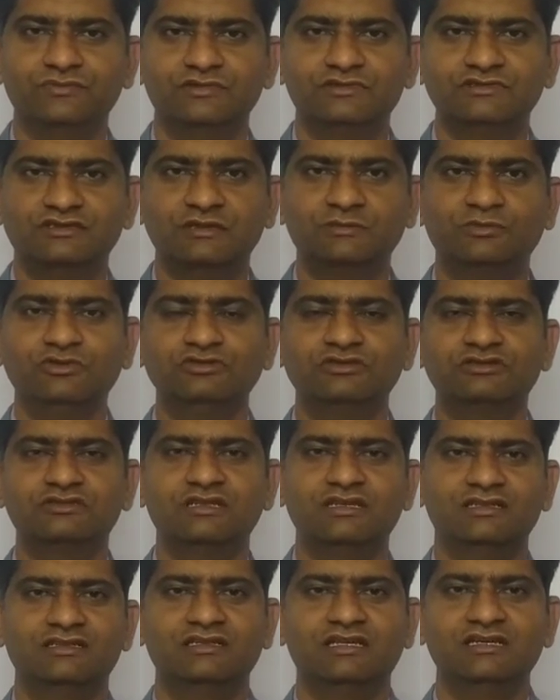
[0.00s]
Suppose
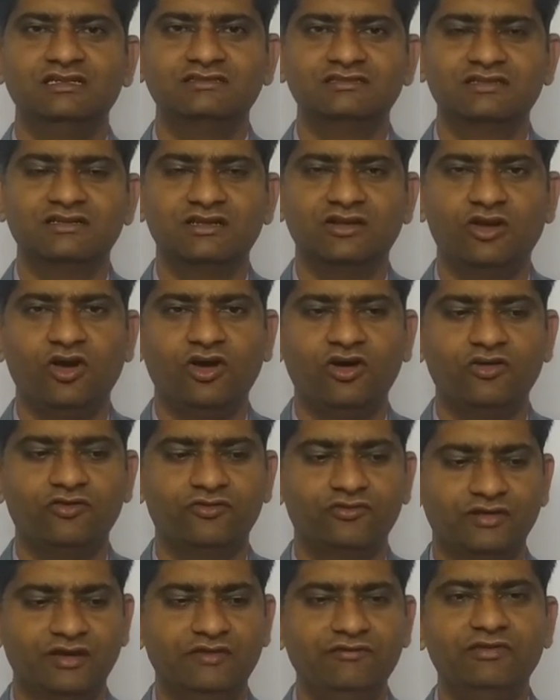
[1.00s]
there is a law
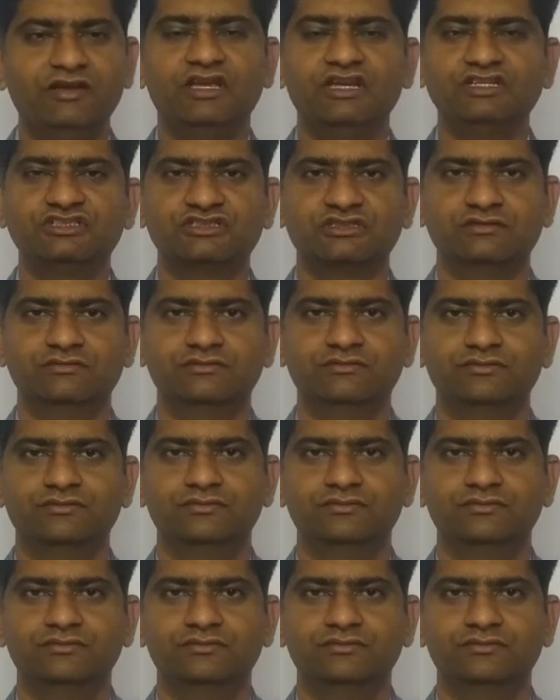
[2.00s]
of navigation